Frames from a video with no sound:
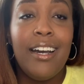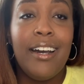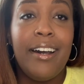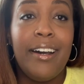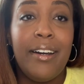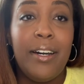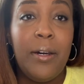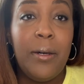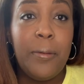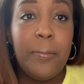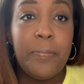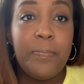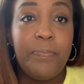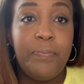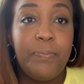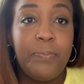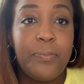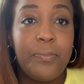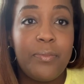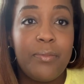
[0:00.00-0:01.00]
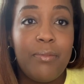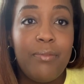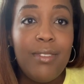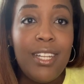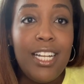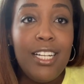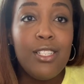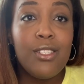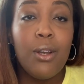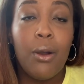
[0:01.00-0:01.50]
Um,
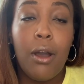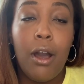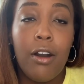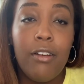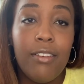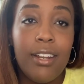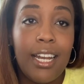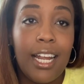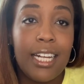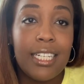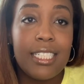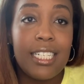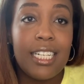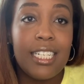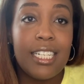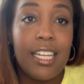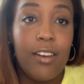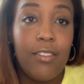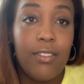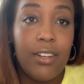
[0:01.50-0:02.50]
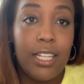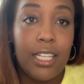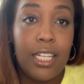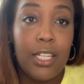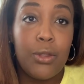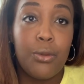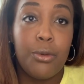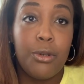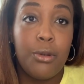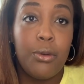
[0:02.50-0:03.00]
so COVID-19
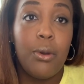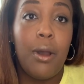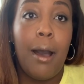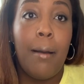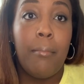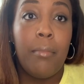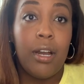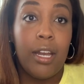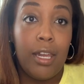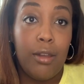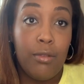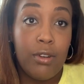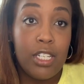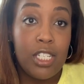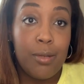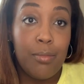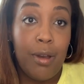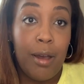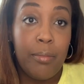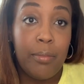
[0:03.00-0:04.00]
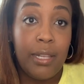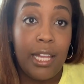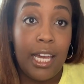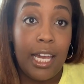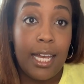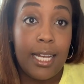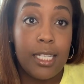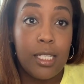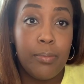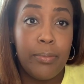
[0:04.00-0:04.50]
definitely threw a monkey wrench in my
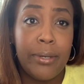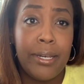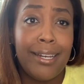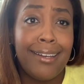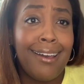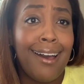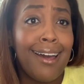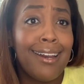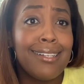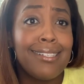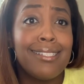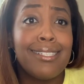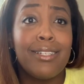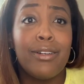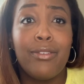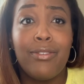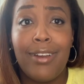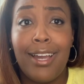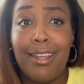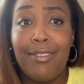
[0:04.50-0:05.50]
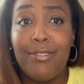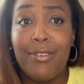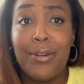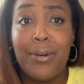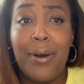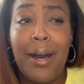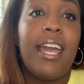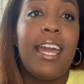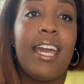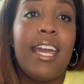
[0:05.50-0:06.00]
plans, but God is still
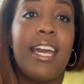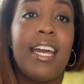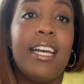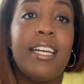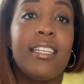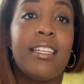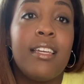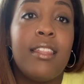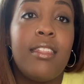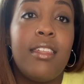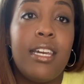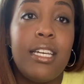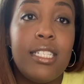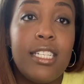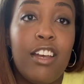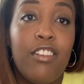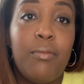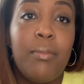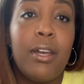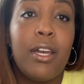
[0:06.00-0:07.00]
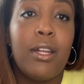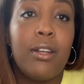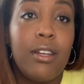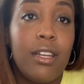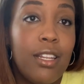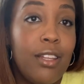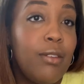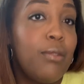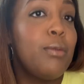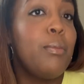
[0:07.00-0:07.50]
faithful and things have
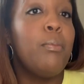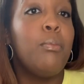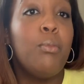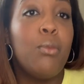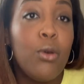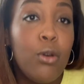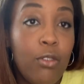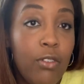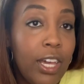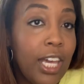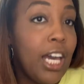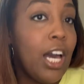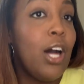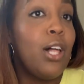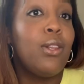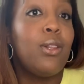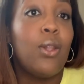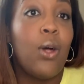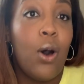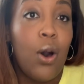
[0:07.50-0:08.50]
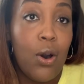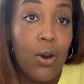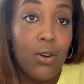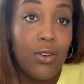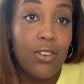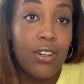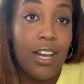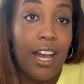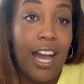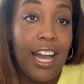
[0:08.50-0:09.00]
been moving
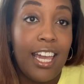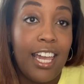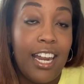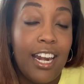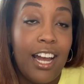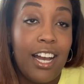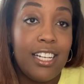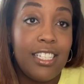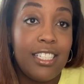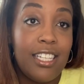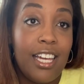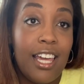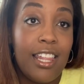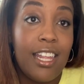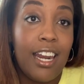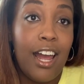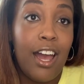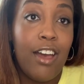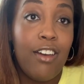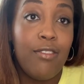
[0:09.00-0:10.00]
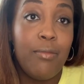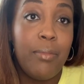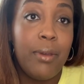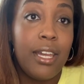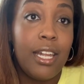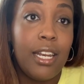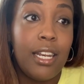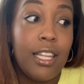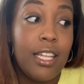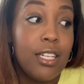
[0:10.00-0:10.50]
along. I cannot say that I have
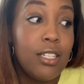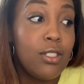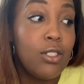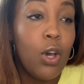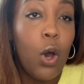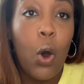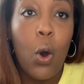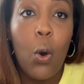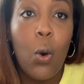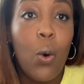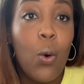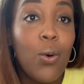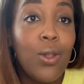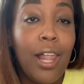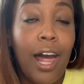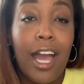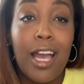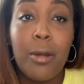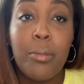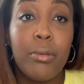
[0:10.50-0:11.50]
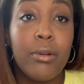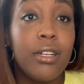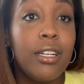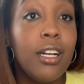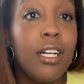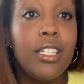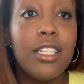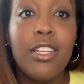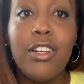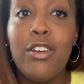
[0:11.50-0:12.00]
been this whole like
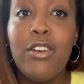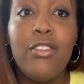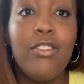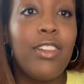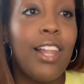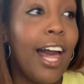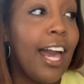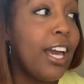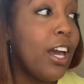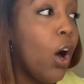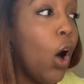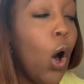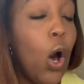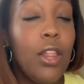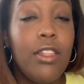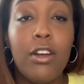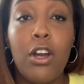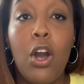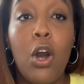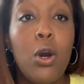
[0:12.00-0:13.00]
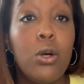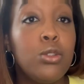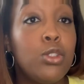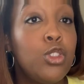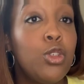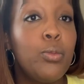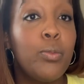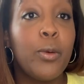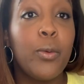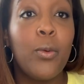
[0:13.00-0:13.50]
productive, like on the go
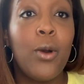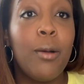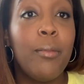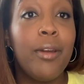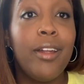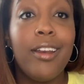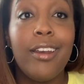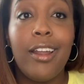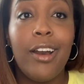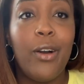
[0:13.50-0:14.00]
superwoman.